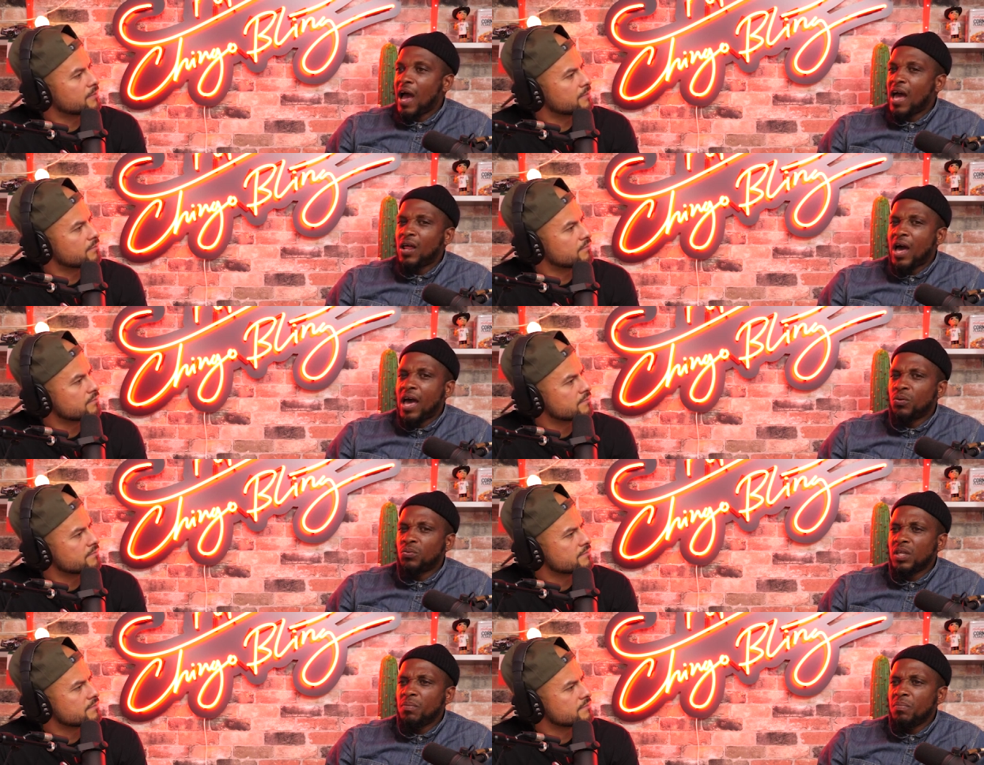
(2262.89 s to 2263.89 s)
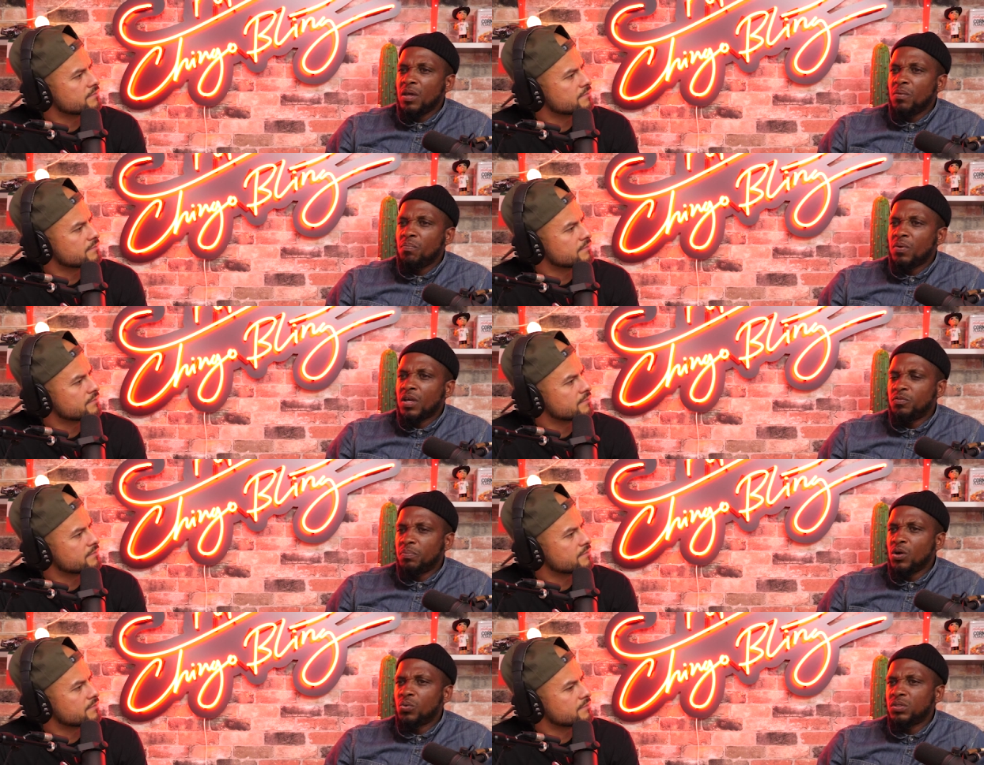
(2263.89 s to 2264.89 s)
Speaker 1: I, I don't think me and, because
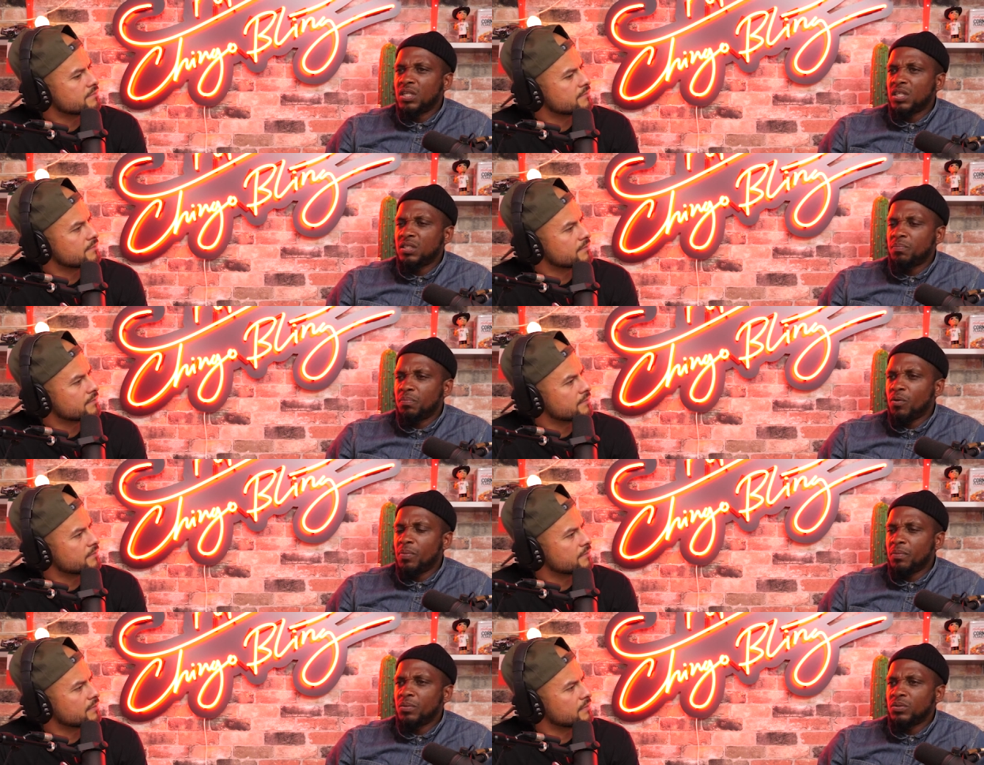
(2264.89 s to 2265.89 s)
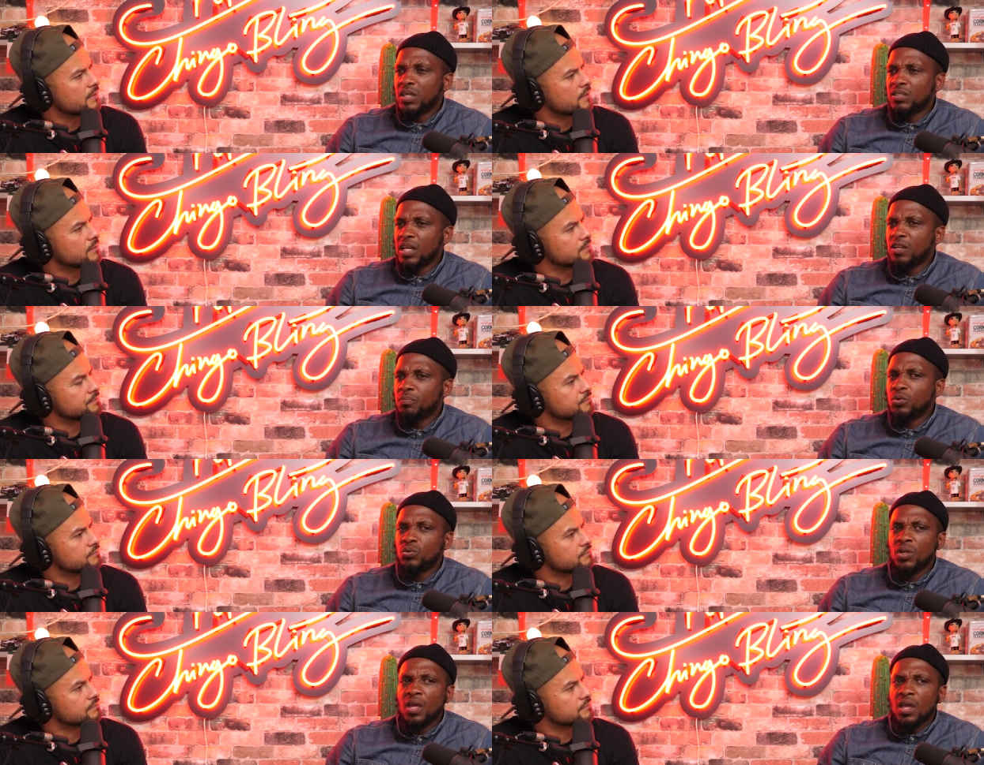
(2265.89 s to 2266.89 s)
Bill was the, Bill Bellamy was the executive
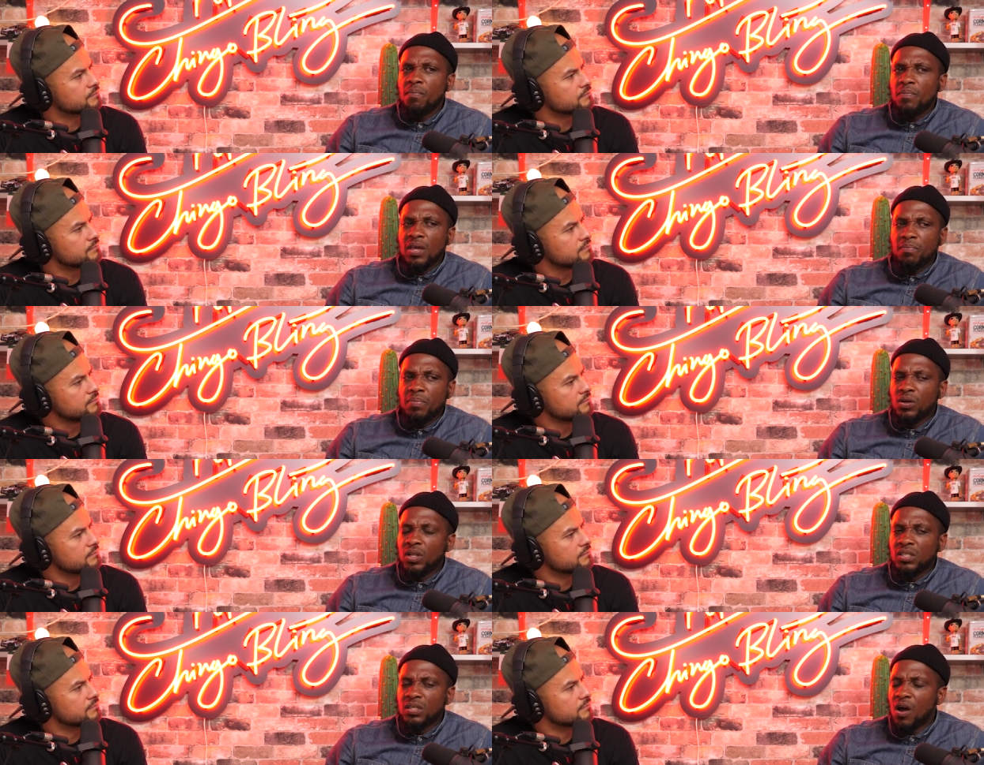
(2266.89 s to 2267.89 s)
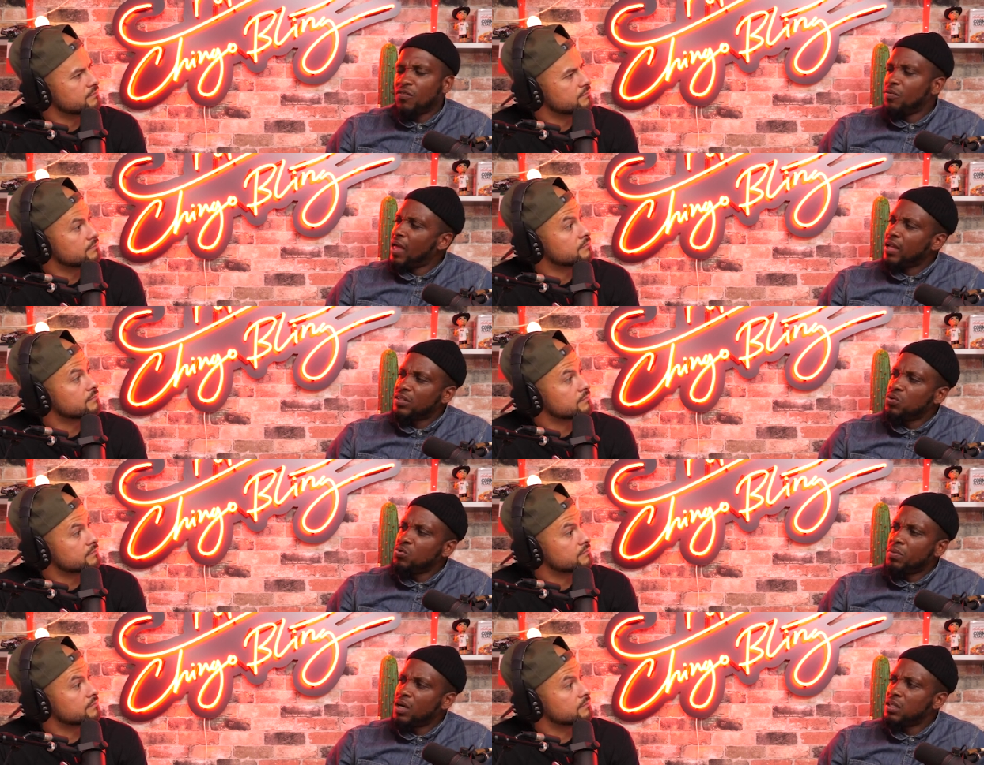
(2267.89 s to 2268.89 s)
producer. Me and Bill didn't talk for like
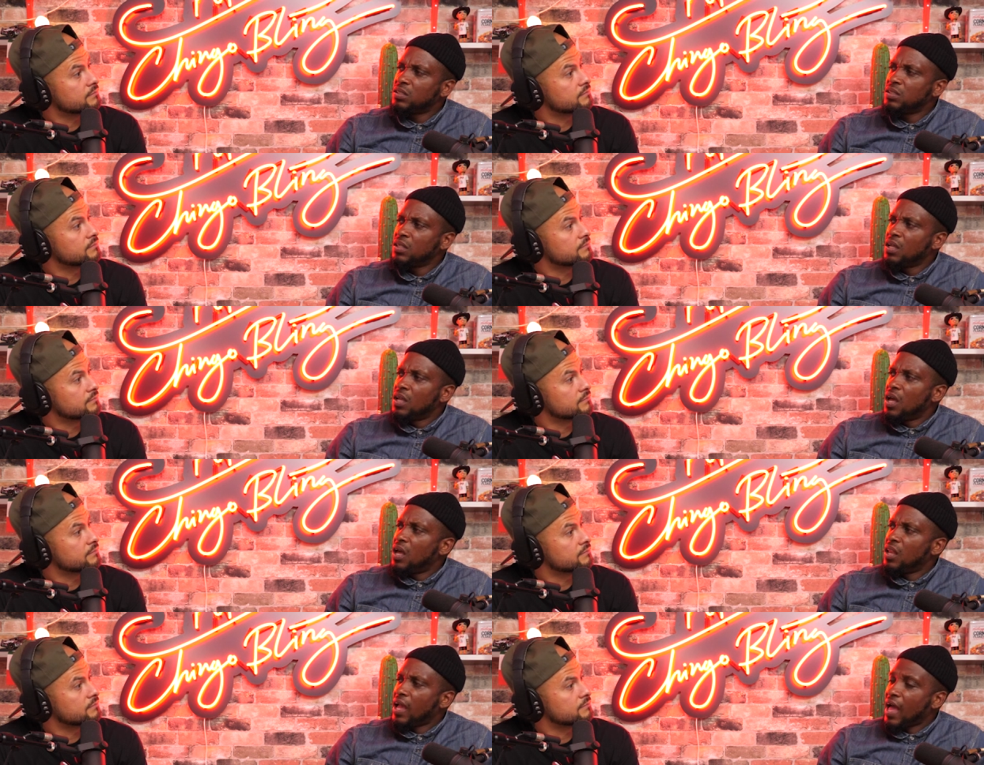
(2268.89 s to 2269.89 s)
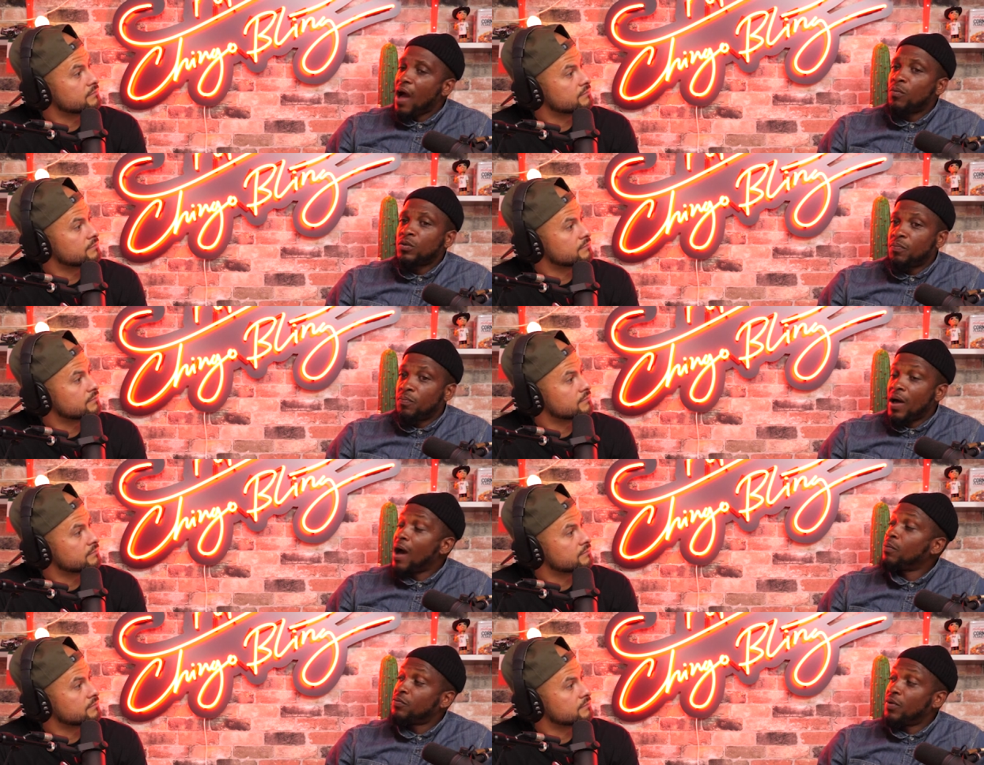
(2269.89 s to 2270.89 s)
two months. Like I was,
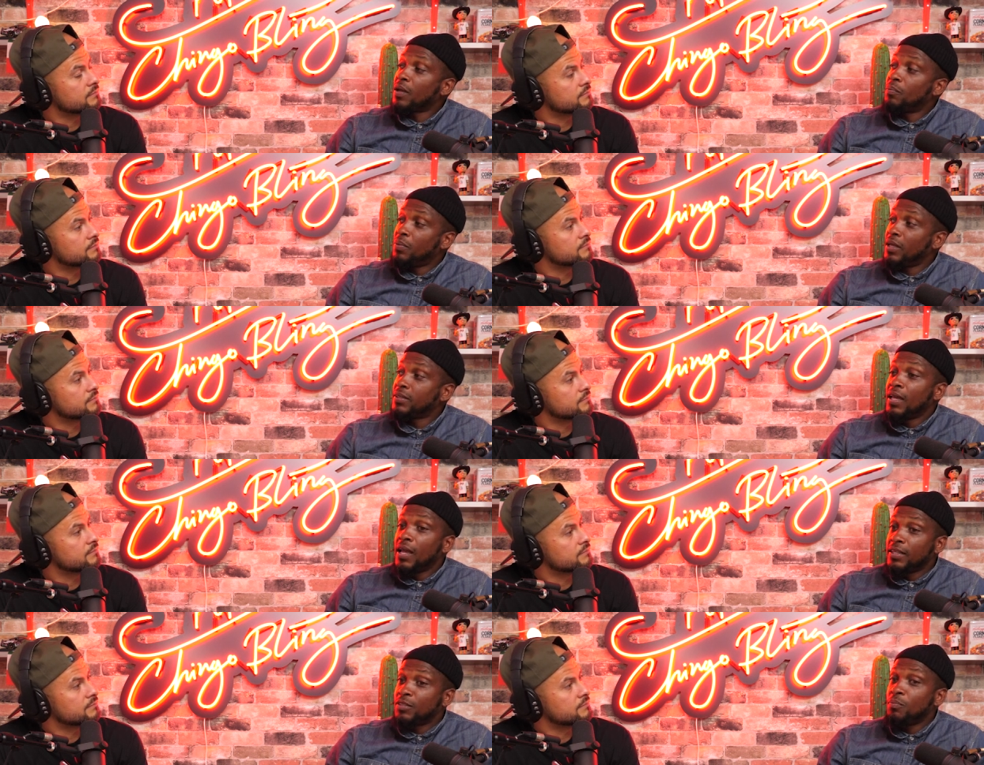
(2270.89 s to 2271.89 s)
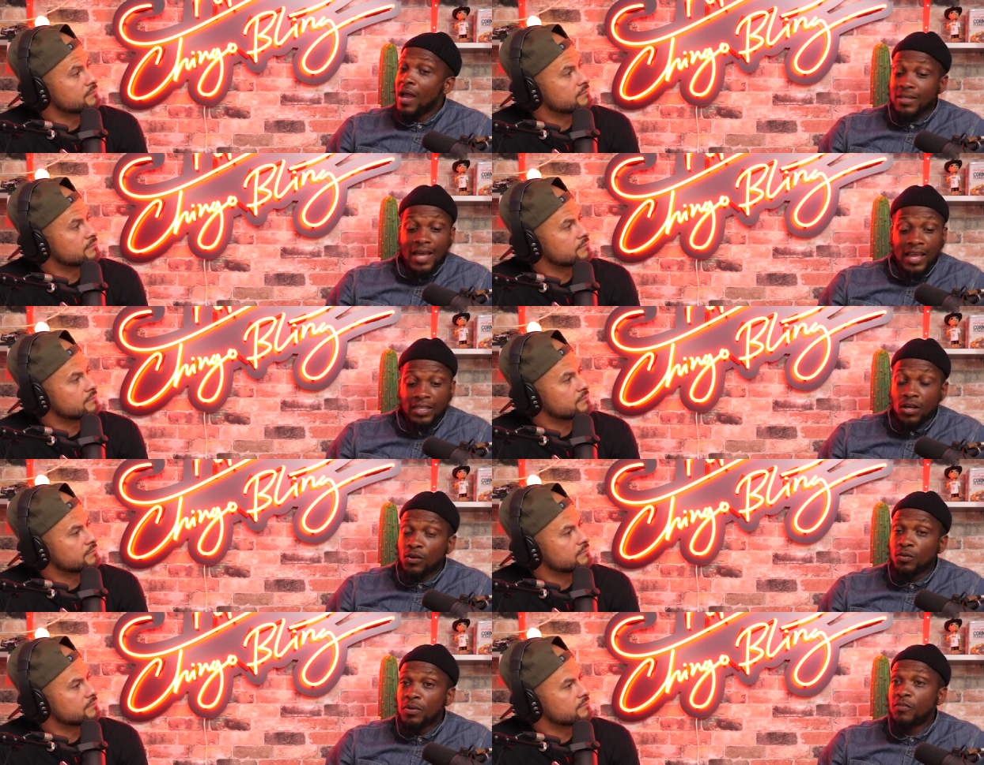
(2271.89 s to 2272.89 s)
I was fucking pissed. And just imagine, I didn't
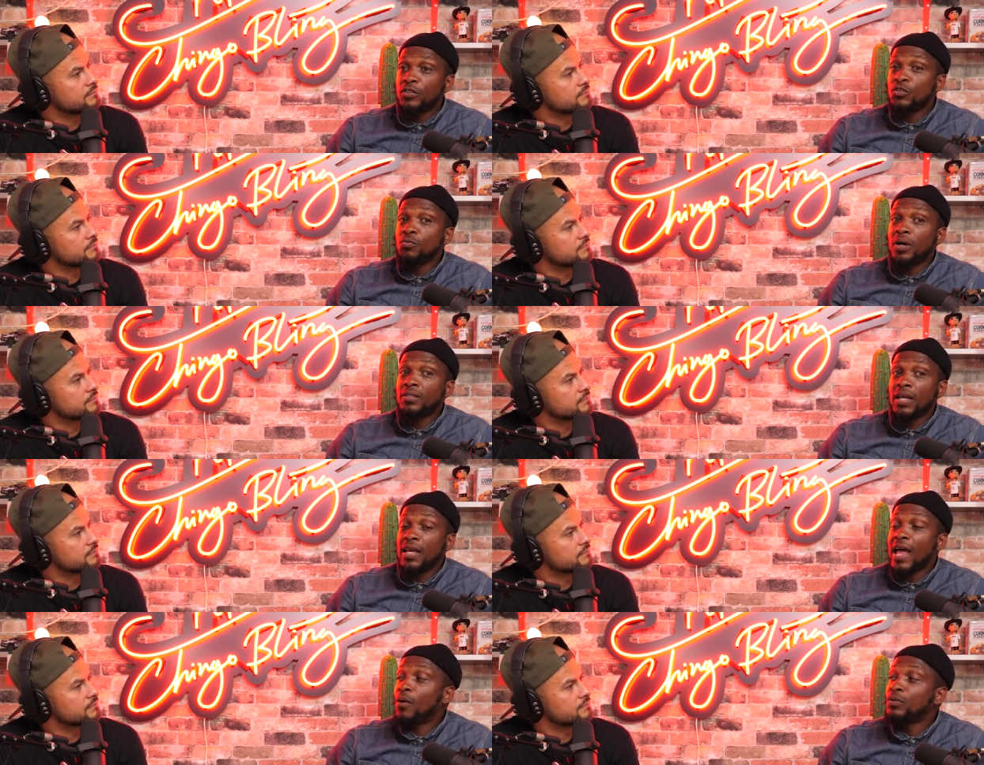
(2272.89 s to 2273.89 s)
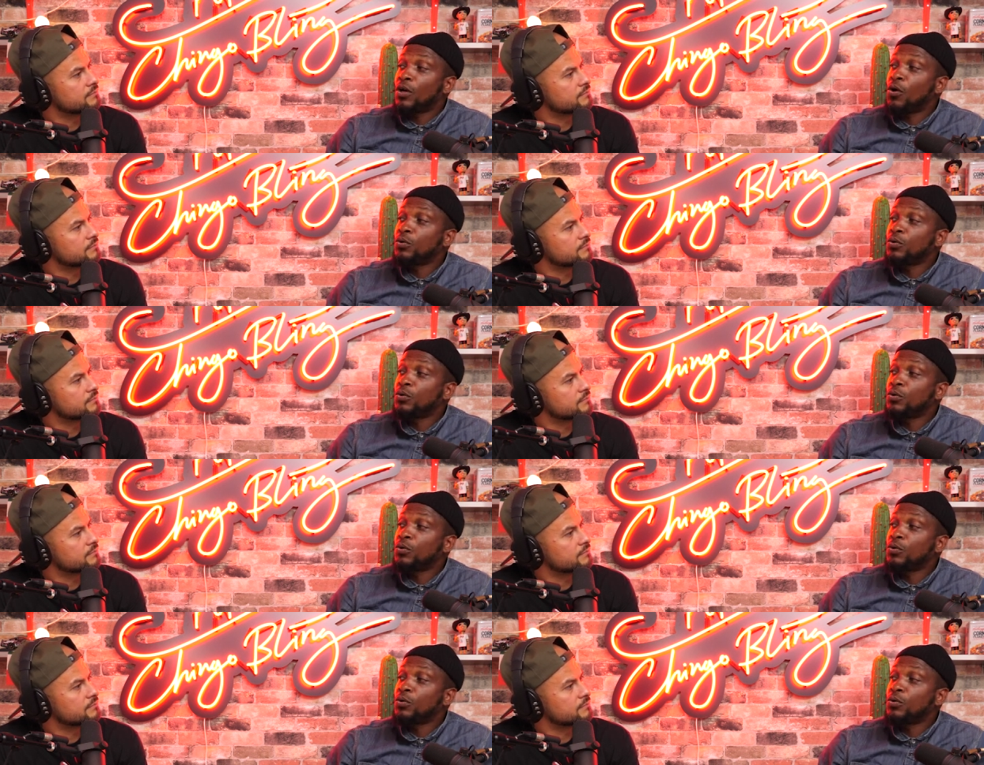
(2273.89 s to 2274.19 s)
talk to Bill for two months, and I was the